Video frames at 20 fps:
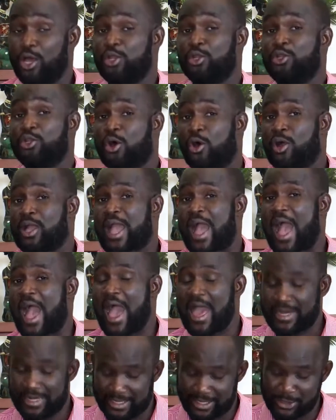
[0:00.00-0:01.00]
Knock
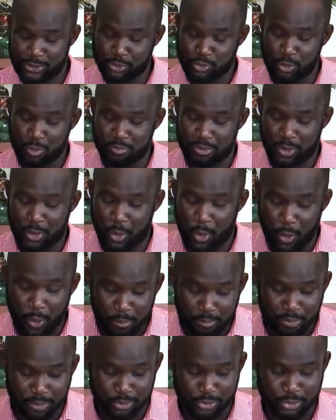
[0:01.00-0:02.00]
and it will be
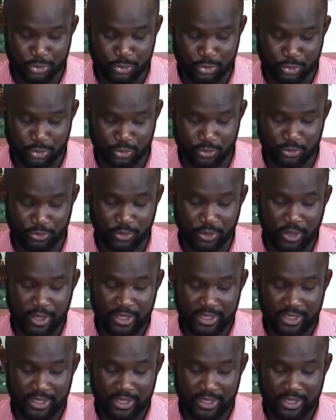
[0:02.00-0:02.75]
opened to you.